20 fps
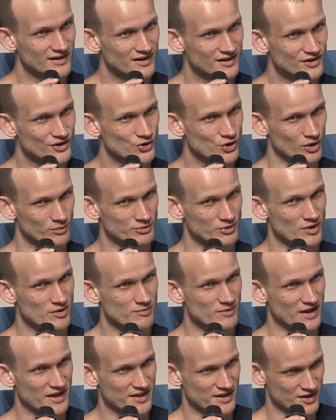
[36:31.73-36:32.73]
the crypto
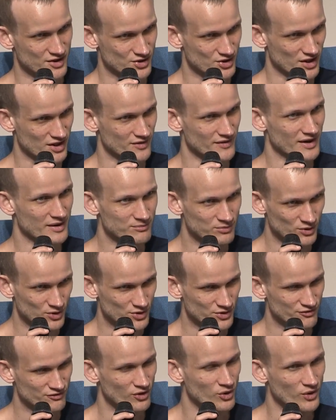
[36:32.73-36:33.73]
space has just like
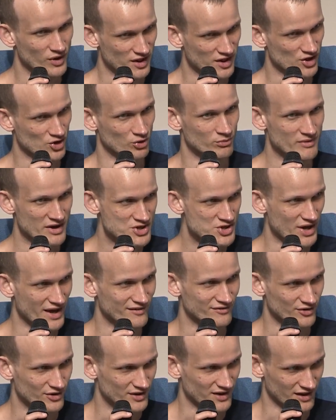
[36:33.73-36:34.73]
focused so much
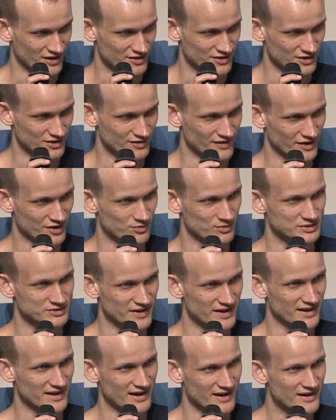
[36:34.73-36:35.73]
effort into like
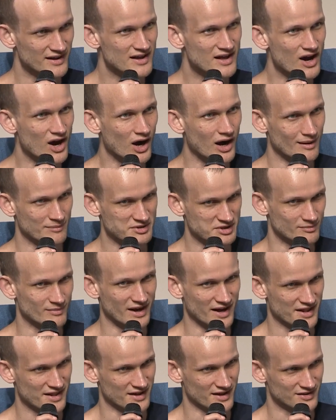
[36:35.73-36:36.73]
really
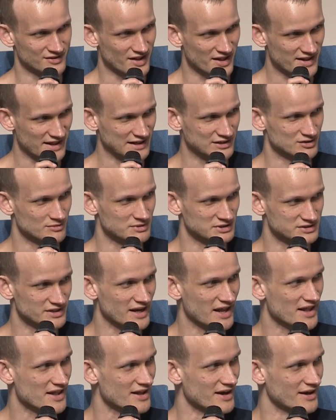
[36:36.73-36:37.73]
optimizing the
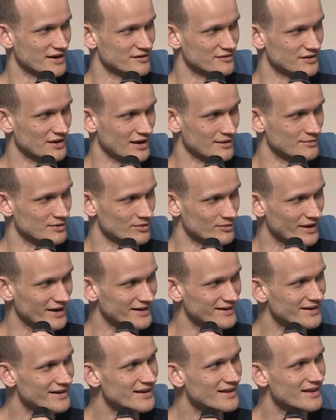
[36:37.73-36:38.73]
scalability side of them,
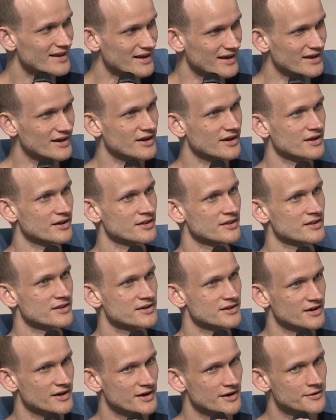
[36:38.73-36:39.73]
right?
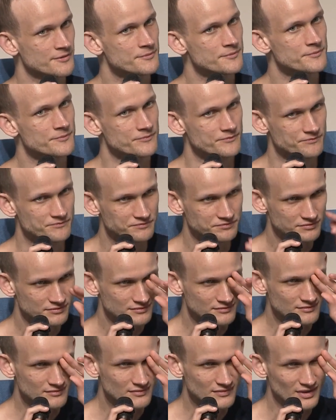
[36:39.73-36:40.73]
And
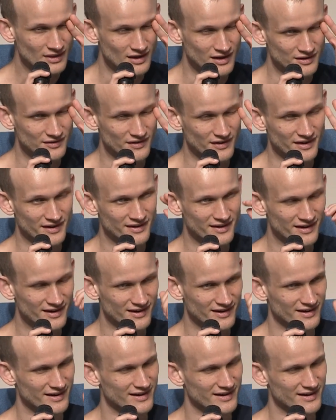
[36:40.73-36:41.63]
I think